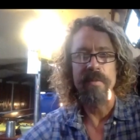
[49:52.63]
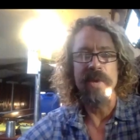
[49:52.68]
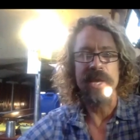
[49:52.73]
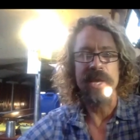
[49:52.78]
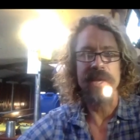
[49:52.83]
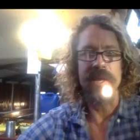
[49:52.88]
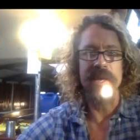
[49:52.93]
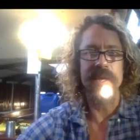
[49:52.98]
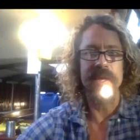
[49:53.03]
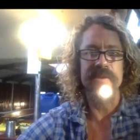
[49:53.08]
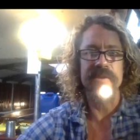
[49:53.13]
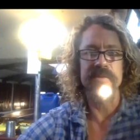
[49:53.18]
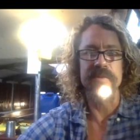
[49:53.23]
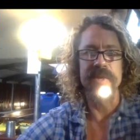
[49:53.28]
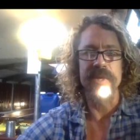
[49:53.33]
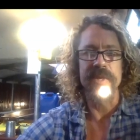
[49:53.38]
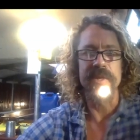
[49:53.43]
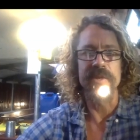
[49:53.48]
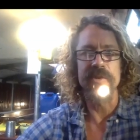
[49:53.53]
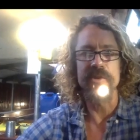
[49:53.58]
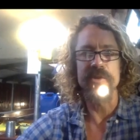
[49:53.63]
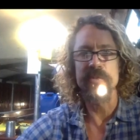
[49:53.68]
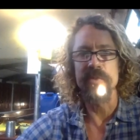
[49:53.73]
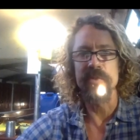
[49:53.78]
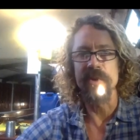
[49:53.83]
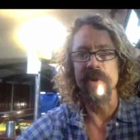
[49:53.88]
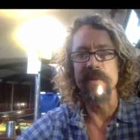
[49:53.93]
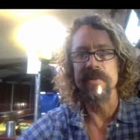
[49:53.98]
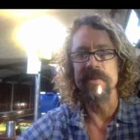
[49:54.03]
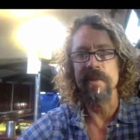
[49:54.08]
make it gives me
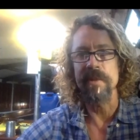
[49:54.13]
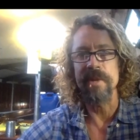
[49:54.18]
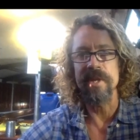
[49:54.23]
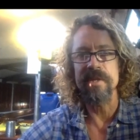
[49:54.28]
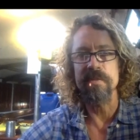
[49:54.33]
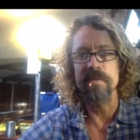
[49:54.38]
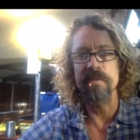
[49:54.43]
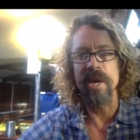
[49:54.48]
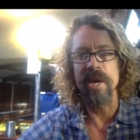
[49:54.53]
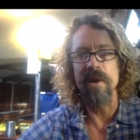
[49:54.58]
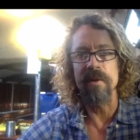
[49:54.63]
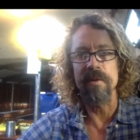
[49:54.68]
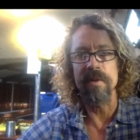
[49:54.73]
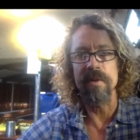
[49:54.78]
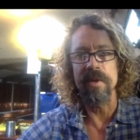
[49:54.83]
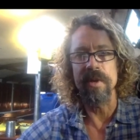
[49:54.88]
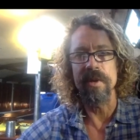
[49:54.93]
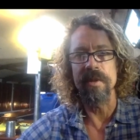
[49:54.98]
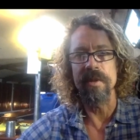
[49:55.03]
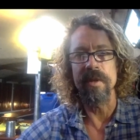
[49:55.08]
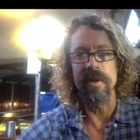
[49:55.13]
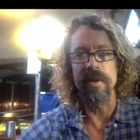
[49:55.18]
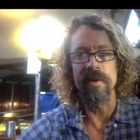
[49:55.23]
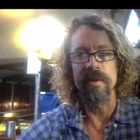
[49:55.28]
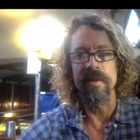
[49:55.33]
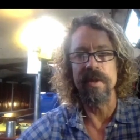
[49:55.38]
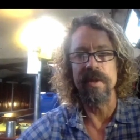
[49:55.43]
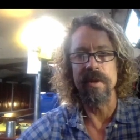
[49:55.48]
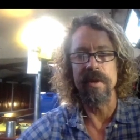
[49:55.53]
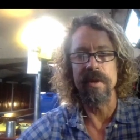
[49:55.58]
goosebumps i mean it's better than than
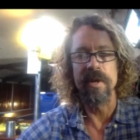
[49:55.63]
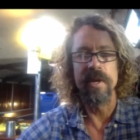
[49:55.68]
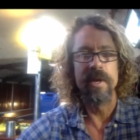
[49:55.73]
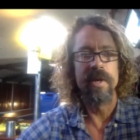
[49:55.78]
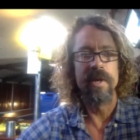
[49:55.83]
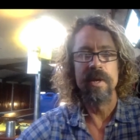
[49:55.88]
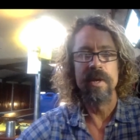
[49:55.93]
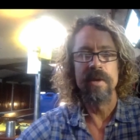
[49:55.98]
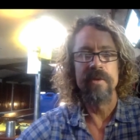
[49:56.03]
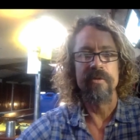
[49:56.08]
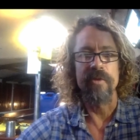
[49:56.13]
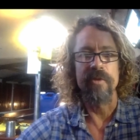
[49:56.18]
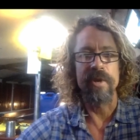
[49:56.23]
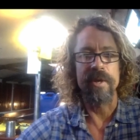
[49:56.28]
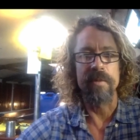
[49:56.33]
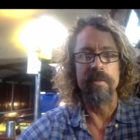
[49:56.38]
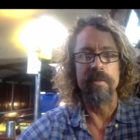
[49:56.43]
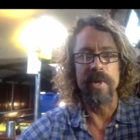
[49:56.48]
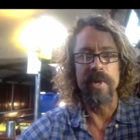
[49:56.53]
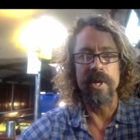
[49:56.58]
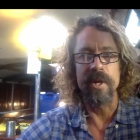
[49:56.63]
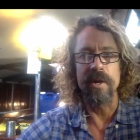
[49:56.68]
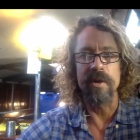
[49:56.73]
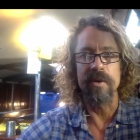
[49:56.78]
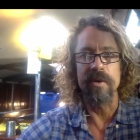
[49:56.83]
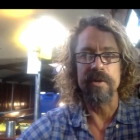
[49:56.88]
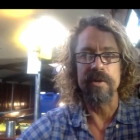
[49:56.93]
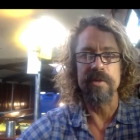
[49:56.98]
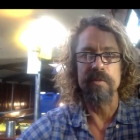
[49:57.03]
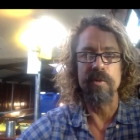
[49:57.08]
than drinking
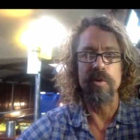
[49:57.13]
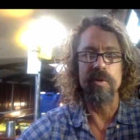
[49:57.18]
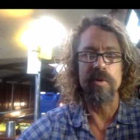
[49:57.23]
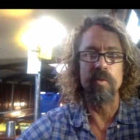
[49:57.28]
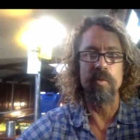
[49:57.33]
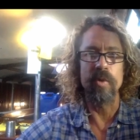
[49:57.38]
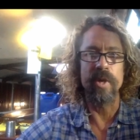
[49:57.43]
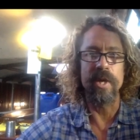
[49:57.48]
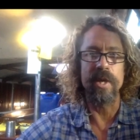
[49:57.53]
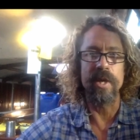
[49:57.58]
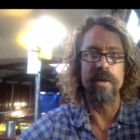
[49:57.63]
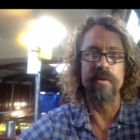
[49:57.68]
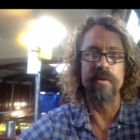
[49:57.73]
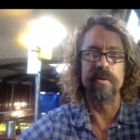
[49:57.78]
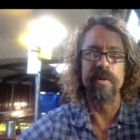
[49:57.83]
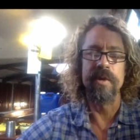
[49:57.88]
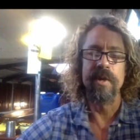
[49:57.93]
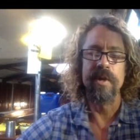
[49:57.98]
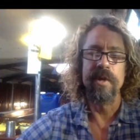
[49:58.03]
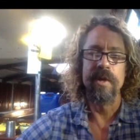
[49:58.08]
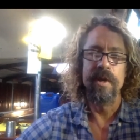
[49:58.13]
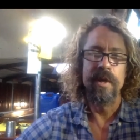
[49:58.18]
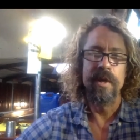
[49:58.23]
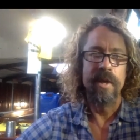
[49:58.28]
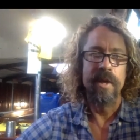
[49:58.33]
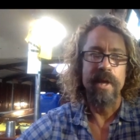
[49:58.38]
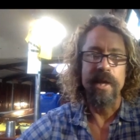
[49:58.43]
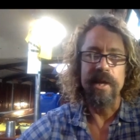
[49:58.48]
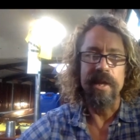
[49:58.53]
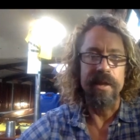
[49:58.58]
beer or smoking weed or
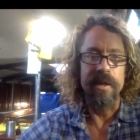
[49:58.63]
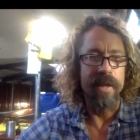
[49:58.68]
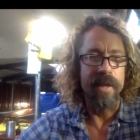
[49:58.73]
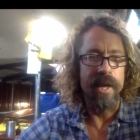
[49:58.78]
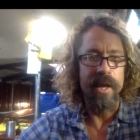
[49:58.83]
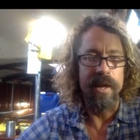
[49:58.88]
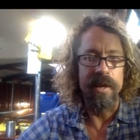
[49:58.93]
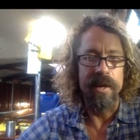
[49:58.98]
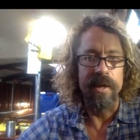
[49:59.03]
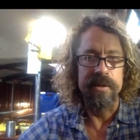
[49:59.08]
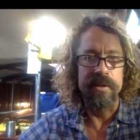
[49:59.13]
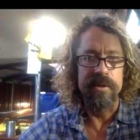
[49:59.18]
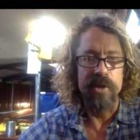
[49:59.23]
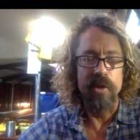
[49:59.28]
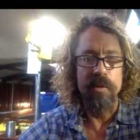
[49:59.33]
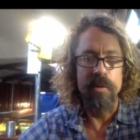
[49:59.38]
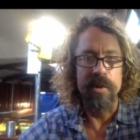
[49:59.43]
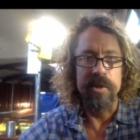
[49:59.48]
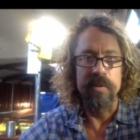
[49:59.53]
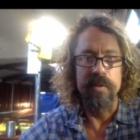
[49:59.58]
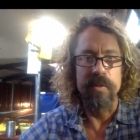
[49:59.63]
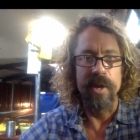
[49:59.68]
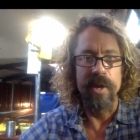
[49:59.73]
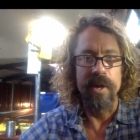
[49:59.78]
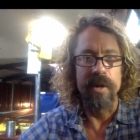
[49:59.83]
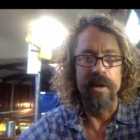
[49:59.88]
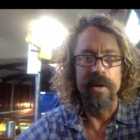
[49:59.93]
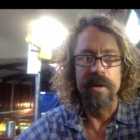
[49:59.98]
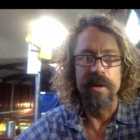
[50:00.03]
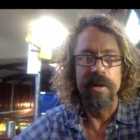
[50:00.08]
any of that. It's so much
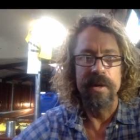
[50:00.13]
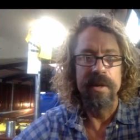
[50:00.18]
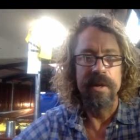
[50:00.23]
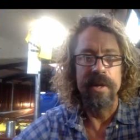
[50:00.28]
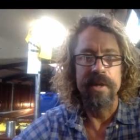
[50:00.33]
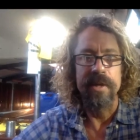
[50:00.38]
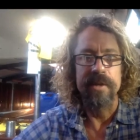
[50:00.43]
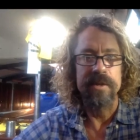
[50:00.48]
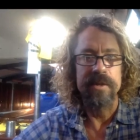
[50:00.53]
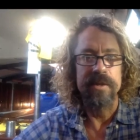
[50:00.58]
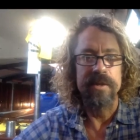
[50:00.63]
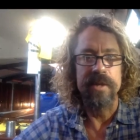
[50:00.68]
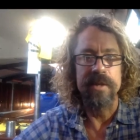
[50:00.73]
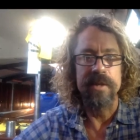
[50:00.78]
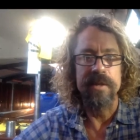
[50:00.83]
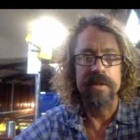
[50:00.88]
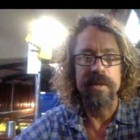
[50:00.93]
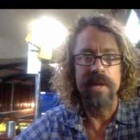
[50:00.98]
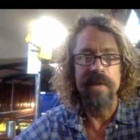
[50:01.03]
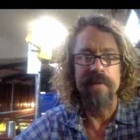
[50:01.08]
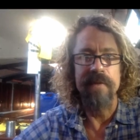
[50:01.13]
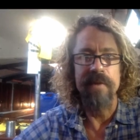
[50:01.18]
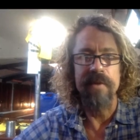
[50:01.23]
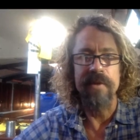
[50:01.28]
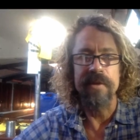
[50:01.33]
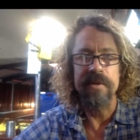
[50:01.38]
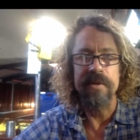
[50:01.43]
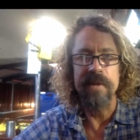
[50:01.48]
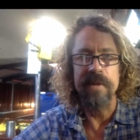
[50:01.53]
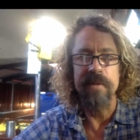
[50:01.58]
better. It really it's just it's not even on
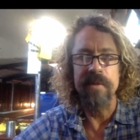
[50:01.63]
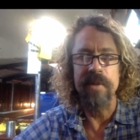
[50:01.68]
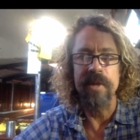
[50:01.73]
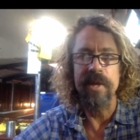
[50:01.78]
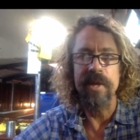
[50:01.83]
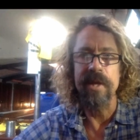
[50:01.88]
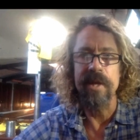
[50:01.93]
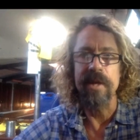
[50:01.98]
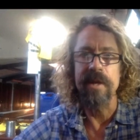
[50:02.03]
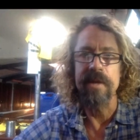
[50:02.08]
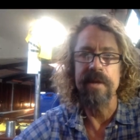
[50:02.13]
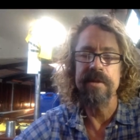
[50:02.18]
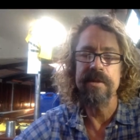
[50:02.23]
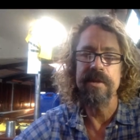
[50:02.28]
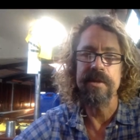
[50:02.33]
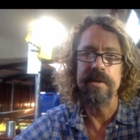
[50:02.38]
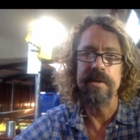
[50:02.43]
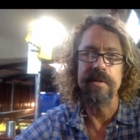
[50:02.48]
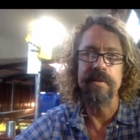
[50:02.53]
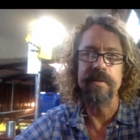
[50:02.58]
the same plane. It's it's a